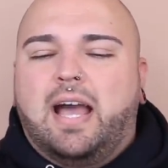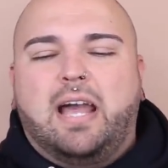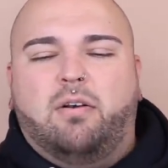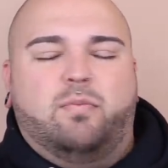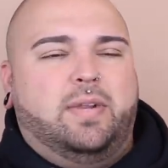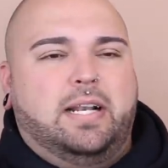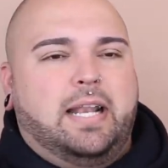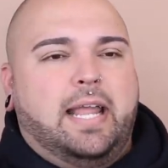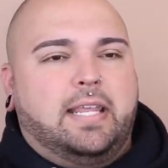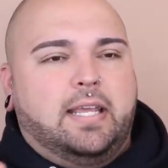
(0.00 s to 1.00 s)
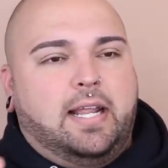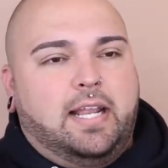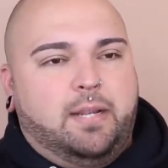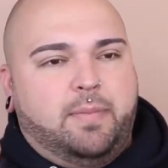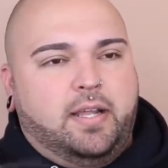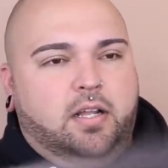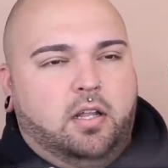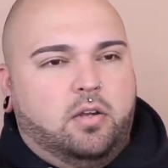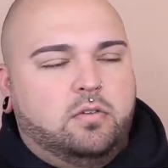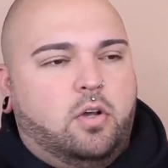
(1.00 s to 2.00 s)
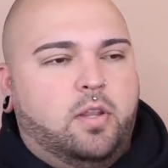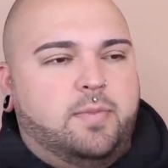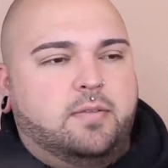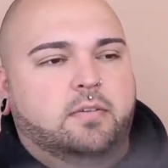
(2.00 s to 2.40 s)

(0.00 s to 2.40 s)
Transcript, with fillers: I don't really like it. I like my cologne. Oh, let me...